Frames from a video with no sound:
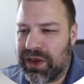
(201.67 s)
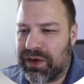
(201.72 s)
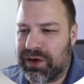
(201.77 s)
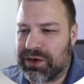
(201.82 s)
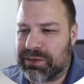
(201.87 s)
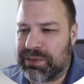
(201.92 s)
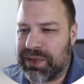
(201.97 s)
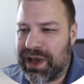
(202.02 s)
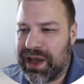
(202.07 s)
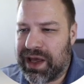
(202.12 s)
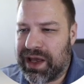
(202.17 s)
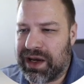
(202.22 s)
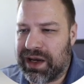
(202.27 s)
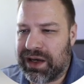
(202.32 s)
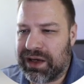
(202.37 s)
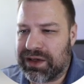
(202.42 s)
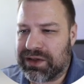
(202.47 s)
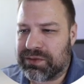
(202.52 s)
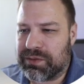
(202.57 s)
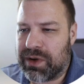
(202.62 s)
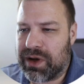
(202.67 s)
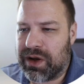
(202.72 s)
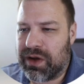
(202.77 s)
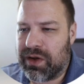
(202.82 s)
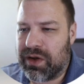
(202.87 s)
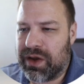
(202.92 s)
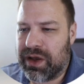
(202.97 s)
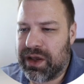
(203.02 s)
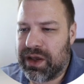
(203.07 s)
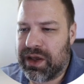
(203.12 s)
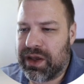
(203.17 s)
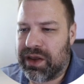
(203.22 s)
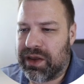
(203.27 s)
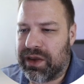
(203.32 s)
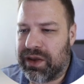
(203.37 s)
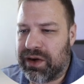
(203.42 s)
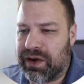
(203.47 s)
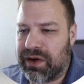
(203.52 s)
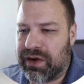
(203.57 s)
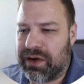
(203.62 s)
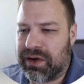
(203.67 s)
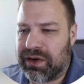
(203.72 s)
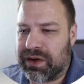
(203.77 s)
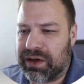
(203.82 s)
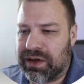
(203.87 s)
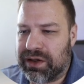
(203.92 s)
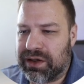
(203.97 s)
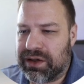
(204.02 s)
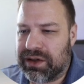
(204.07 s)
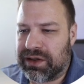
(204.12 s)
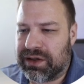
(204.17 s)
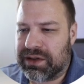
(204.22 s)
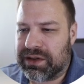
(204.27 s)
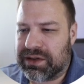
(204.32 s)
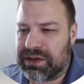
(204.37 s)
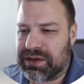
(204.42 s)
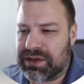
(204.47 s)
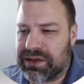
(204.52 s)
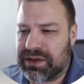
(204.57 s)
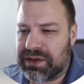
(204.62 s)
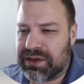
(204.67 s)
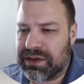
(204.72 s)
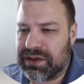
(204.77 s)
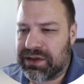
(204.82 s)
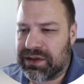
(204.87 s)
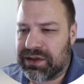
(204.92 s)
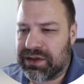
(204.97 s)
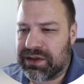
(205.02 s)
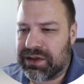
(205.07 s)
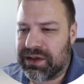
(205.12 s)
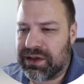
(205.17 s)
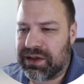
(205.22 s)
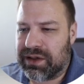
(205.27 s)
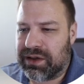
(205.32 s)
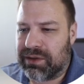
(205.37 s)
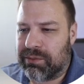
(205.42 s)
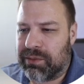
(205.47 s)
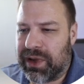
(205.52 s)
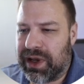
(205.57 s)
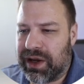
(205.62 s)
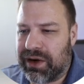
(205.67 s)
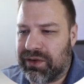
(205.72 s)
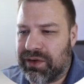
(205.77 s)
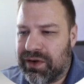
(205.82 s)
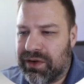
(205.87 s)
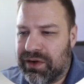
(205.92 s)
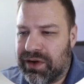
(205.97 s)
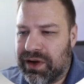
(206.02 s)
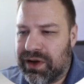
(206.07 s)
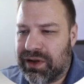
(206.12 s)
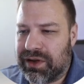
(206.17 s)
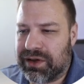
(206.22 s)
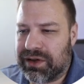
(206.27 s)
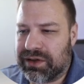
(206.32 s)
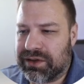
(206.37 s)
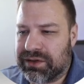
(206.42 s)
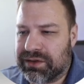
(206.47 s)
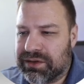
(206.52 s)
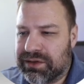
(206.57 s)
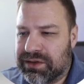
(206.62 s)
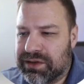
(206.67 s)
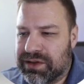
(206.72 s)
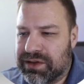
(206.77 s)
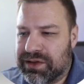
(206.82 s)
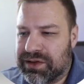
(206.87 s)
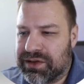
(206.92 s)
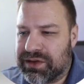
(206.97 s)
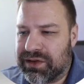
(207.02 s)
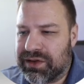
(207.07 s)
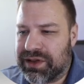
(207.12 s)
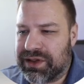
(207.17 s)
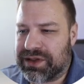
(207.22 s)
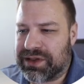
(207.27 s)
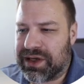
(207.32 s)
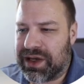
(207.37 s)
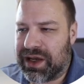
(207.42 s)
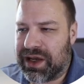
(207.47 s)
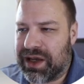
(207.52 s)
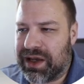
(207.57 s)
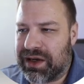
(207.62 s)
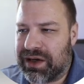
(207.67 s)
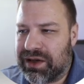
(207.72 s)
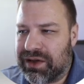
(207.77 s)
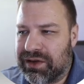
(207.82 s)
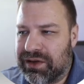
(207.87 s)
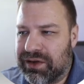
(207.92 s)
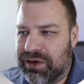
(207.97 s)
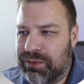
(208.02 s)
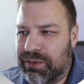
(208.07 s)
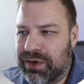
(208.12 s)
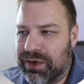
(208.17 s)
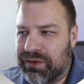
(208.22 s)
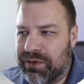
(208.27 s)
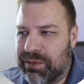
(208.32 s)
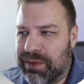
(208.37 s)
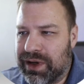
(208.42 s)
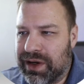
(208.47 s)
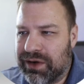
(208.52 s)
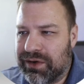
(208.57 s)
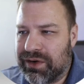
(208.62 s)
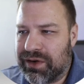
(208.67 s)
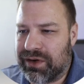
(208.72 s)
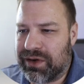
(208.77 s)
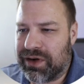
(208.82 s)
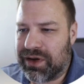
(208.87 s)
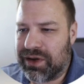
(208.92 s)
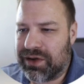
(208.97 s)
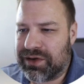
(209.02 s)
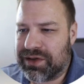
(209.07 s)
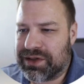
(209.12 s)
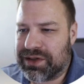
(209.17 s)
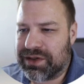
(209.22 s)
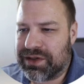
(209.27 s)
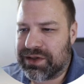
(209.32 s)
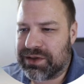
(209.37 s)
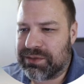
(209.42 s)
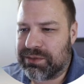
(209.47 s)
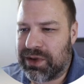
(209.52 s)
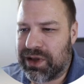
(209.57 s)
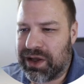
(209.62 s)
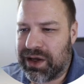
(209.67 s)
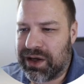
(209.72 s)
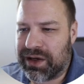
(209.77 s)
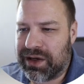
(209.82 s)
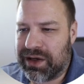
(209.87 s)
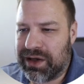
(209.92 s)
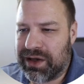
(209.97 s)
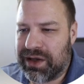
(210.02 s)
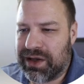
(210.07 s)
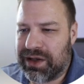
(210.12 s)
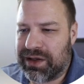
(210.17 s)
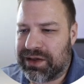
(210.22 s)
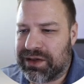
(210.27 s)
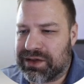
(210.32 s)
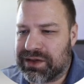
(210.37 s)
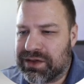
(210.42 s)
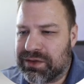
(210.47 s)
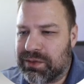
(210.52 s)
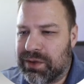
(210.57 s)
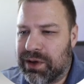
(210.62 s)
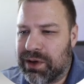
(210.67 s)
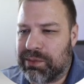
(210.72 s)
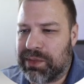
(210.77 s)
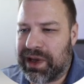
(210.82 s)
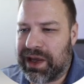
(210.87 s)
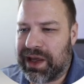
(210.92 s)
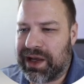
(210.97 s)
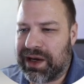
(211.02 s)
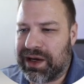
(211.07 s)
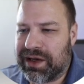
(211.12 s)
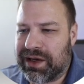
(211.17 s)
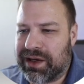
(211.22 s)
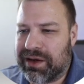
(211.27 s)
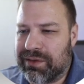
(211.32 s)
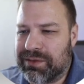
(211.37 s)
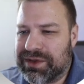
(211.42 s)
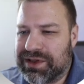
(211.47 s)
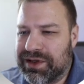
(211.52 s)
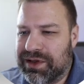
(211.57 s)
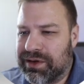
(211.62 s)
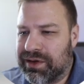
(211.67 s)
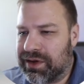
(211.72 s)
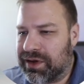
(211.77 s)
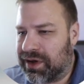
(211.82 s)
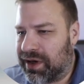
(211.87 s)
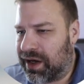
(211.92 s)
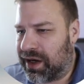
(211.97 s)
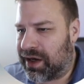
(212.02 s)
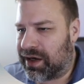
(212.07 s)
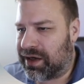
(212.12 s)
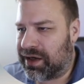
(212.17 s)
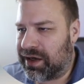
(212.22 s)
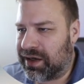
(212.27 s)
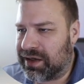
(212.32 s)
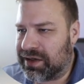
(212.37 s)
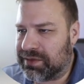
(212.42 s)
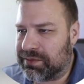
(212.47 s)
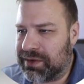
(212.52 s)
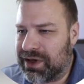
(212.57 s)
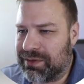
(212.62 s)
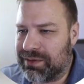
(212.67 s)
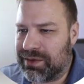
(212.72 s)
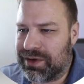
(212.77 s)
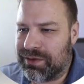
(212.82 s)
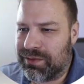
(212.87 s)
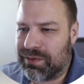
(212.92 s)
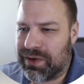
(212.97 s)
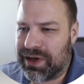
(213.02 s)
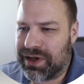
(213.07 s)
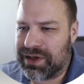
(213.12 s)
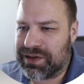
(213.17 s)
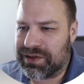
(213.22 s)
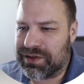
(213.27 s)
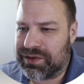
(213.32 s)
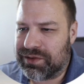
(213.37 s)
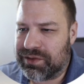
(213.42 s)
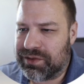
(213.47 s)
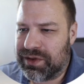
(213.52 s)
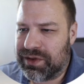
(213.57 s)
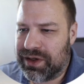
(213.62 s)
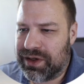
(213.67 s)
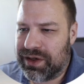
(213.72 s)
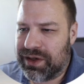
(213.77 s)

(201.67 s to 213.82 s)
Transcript: There's padding as well. There is background color. So let's add a little bit of a background color to this block. This is where padding comes in handy because maybe you want to